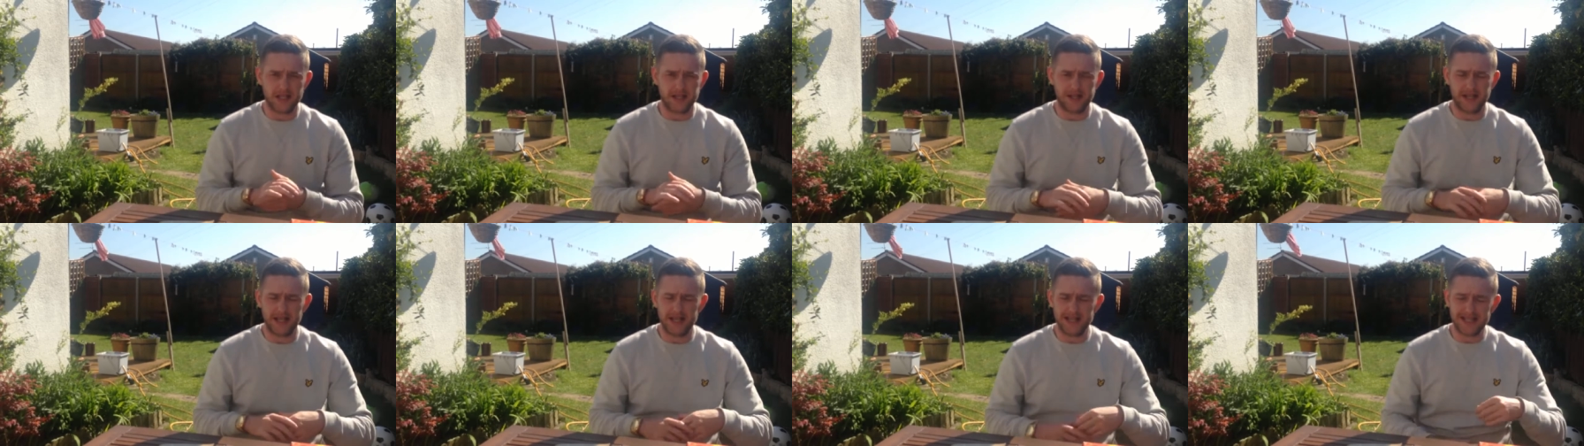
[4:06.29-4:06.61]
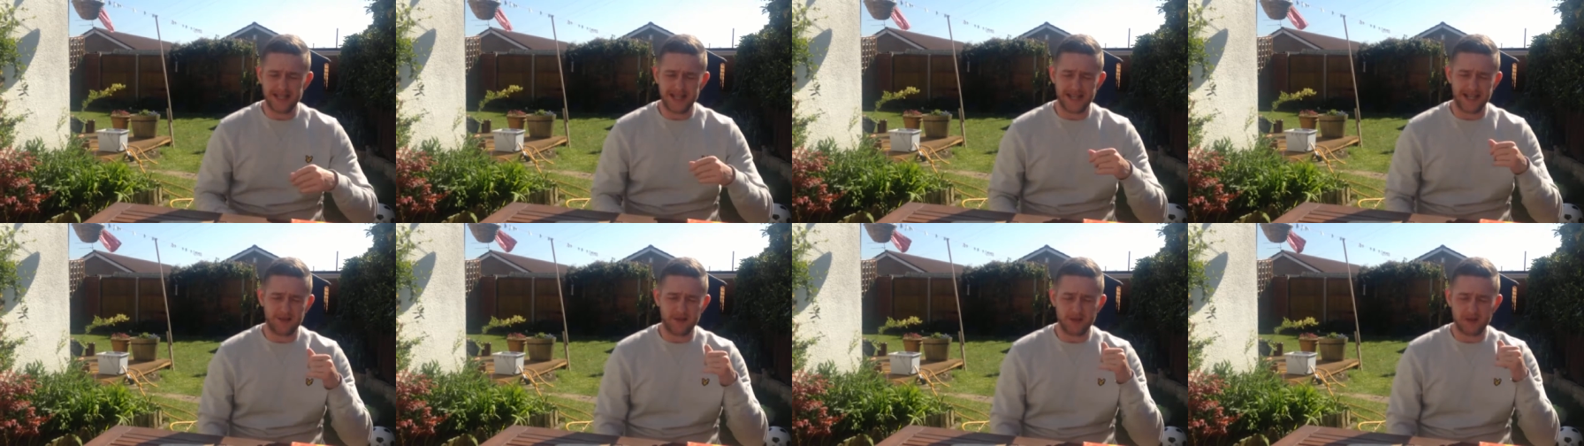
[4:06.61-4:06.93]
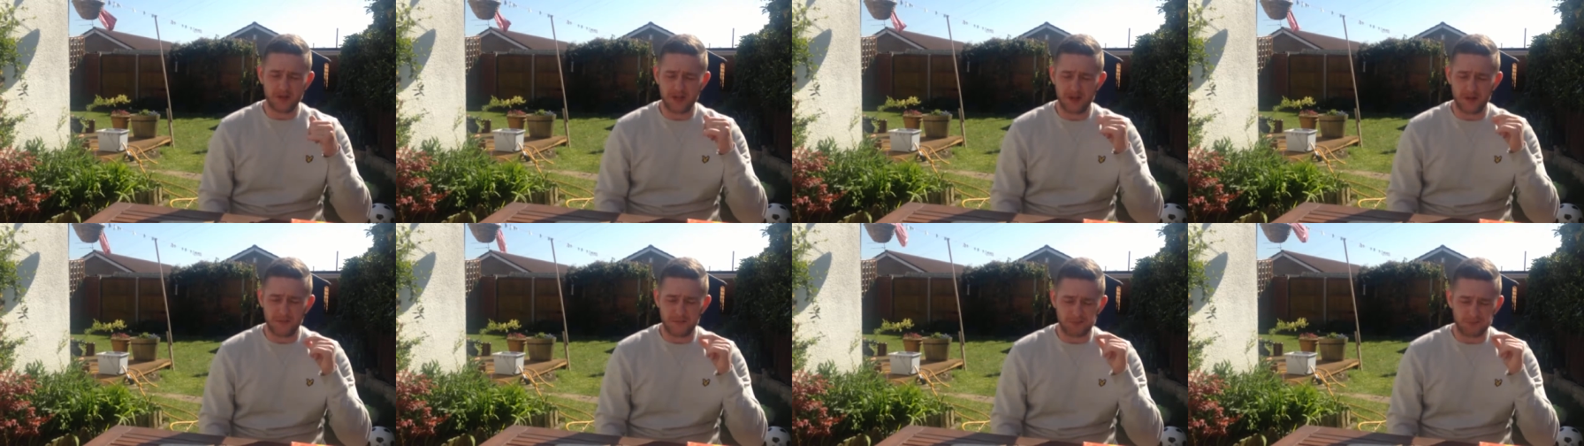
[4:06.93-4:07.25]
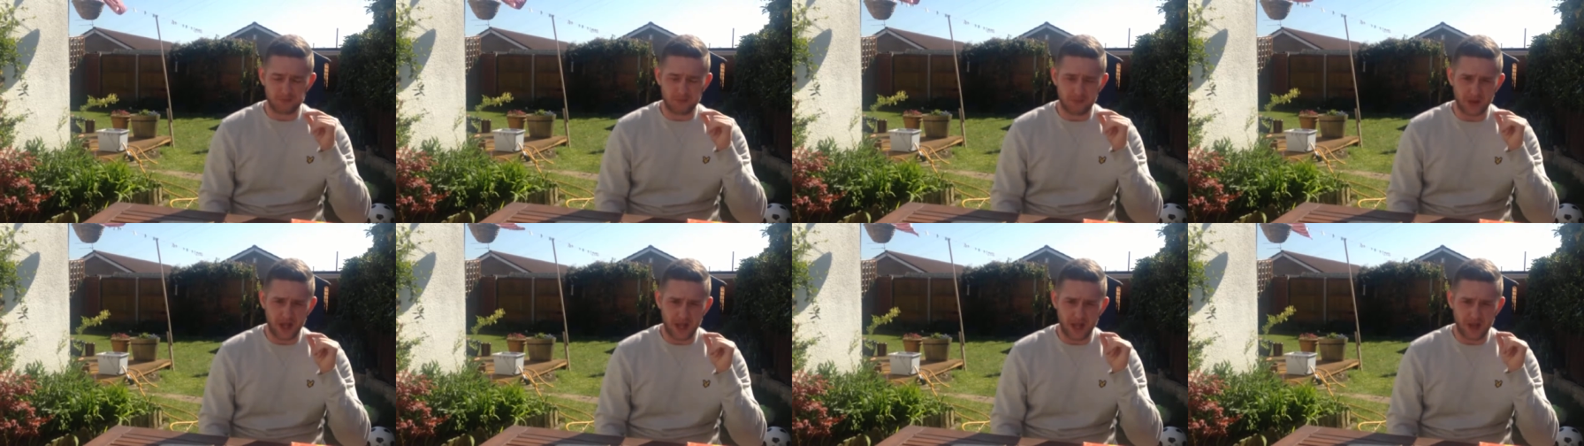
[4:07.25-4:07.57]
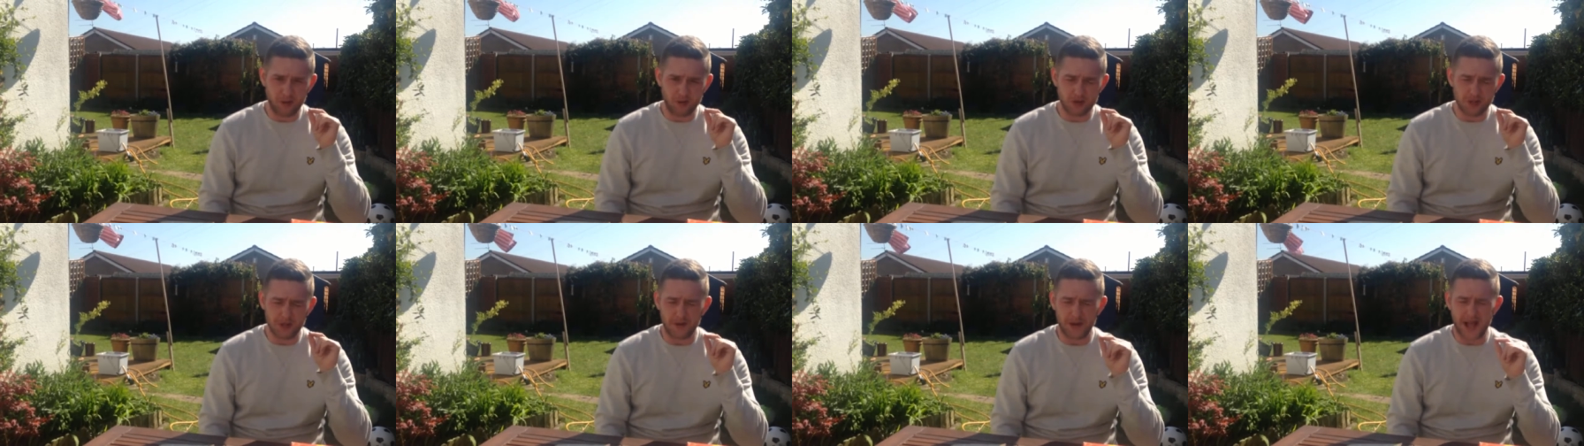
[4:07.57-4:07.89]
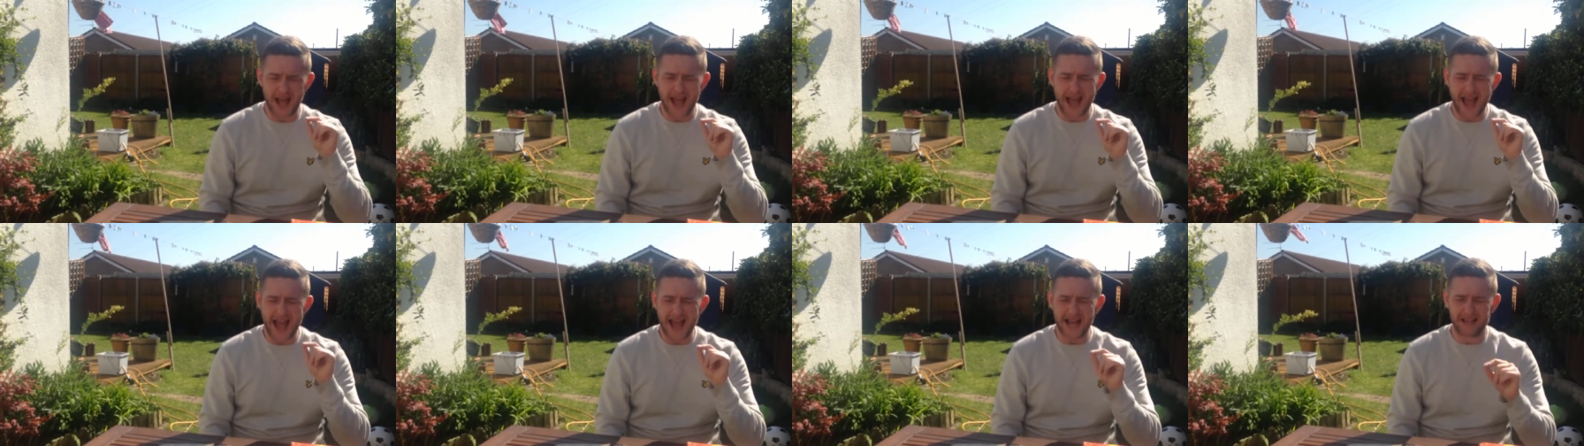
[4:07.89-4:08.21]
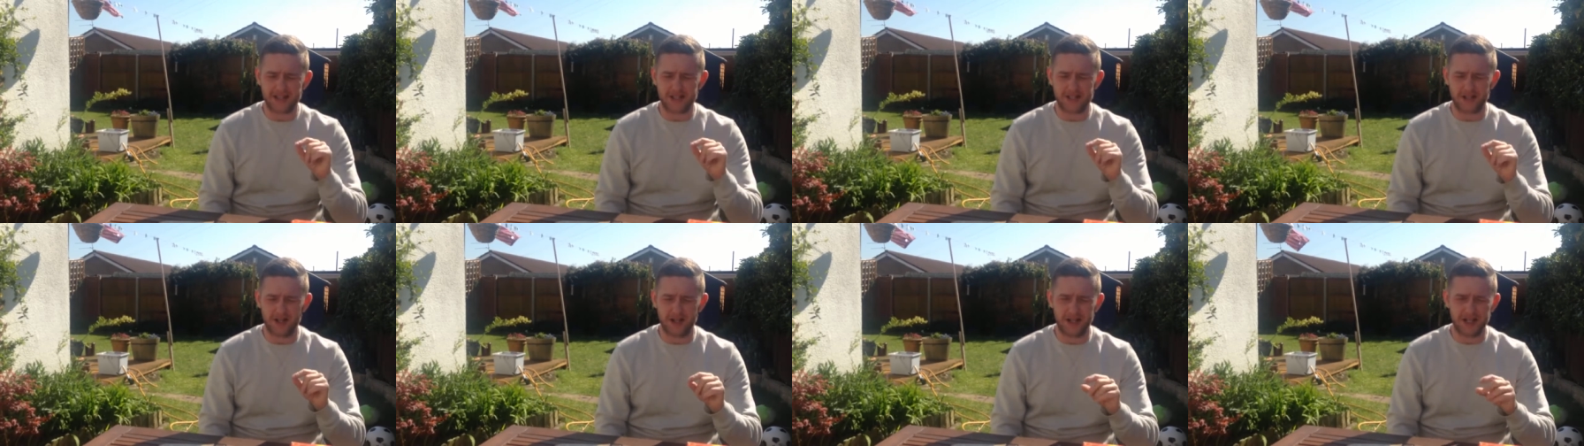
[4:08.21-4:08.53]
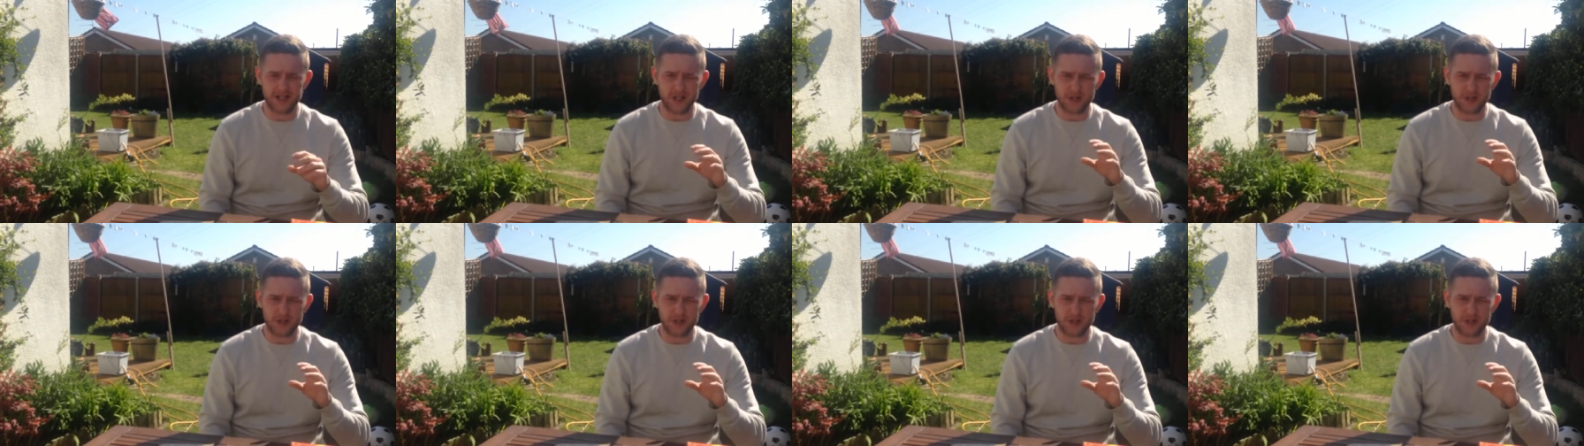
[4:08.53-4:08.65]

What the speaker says: They said it was an accident.